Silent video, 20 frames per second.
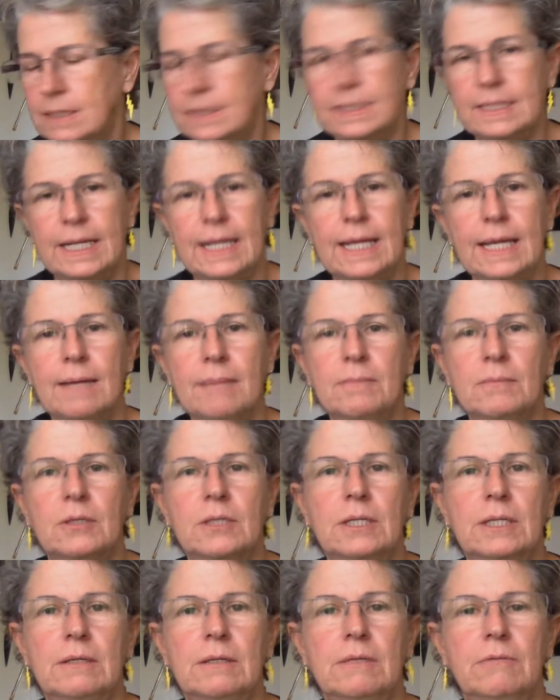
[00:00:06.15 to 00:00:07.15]
Today I'm
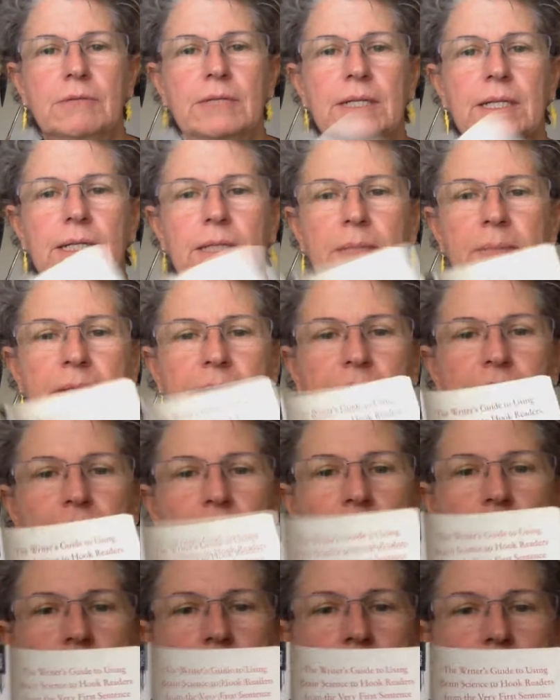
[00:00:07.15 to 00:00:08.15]
going to read a little bit
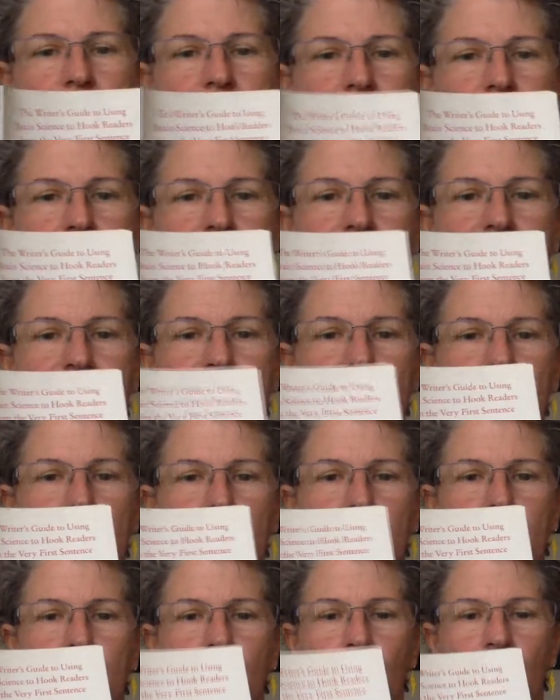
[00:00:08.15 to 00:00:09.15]
from, again, my
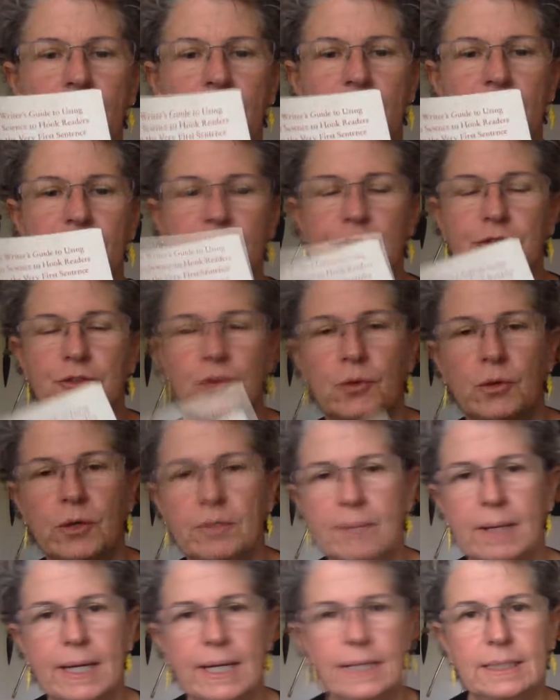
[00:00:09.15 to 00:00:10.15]
favorite book, Wired for
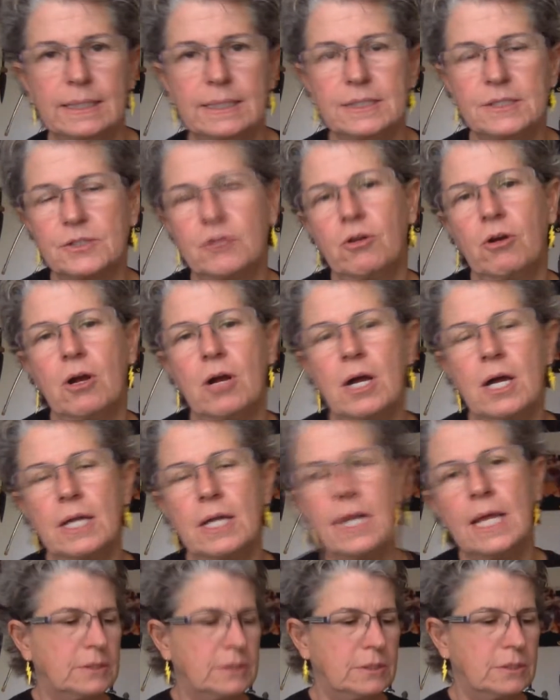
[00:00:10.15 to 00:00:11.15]
Story by Lisa
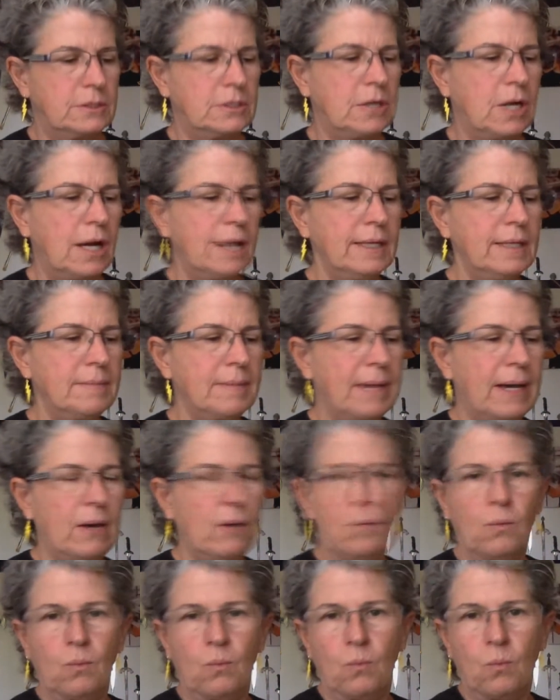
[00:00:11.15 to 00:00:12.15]
Cron, talking
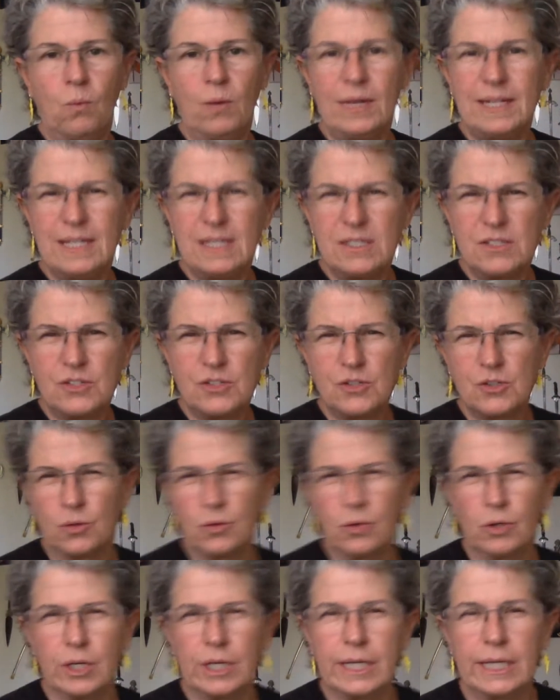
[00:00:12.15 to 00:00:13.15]
about what is
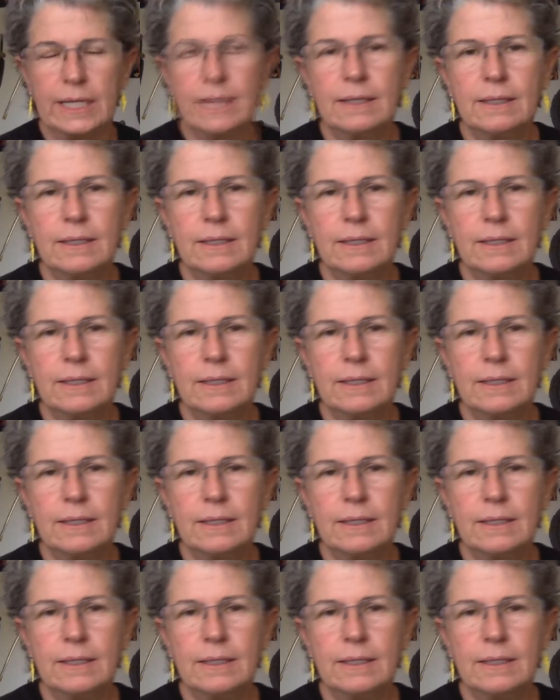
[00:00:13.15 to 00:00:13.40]
story